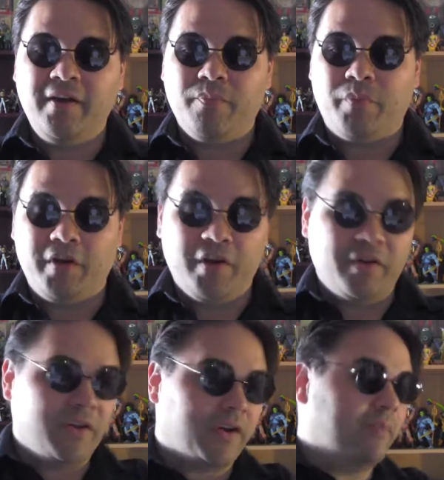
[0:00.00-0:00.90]
But no,
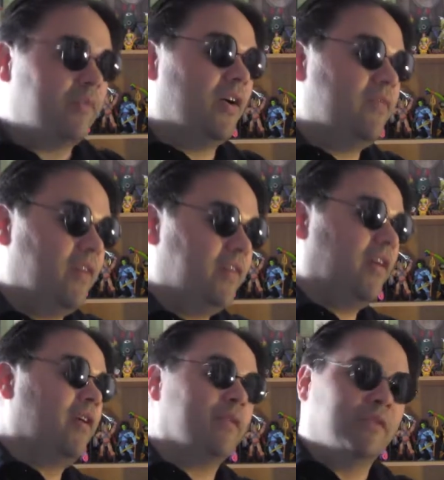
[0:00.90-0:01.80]
look, I'm tough on
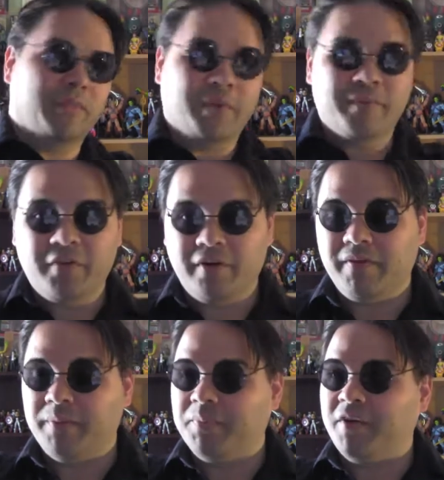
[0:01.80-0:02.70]
terrorism. I'm
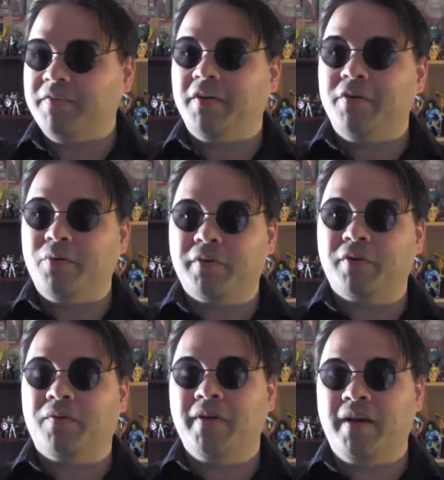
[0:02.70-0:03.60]
tough on North
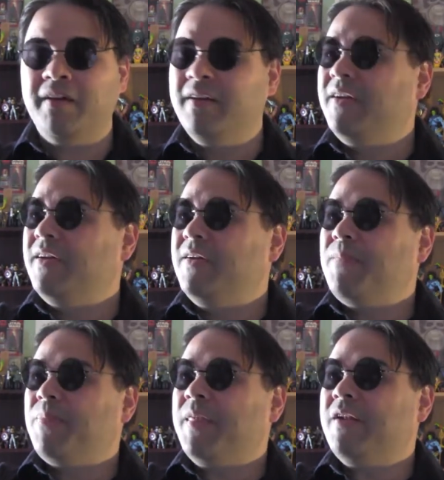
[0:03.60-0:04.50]
Korea.
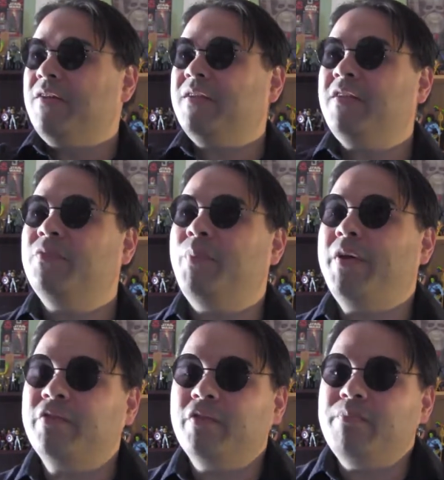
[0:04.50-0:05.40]
You know, he's basically